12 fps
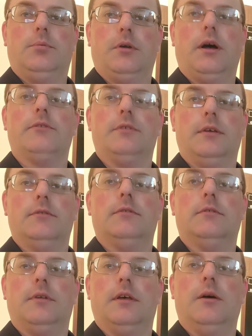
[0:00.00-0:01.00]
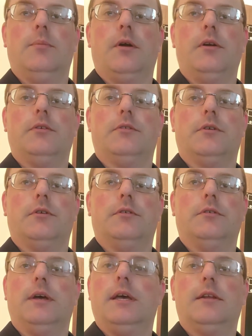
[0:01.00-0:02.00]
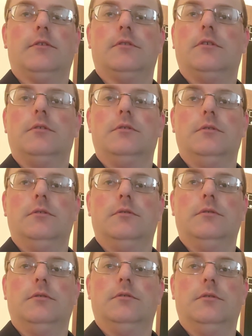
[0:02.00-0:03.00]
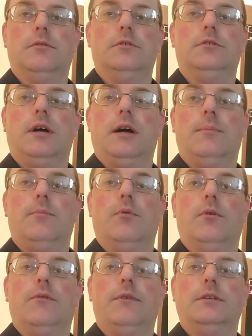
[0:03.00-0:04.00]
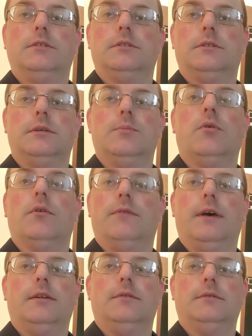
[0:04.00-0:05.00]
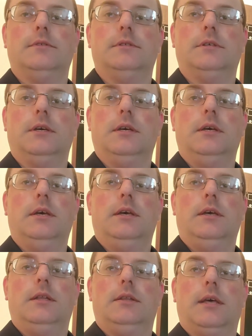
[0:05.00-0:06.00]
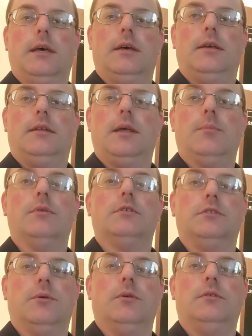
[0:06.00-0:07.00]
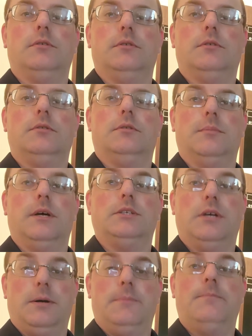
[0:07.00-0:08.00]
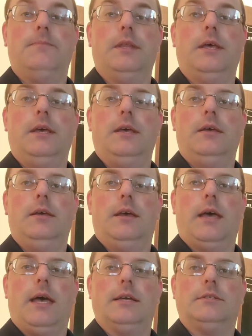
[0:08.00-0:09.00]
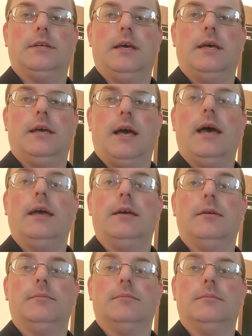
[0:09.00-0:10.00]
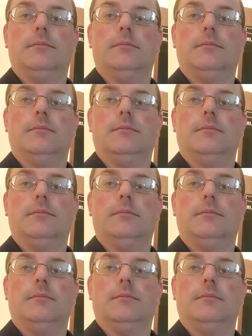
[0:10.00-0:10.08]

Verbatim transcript: processes to help our internal and external users do their job more efficiently, more effectively. That that brings joy to, to my job. Hashtag I am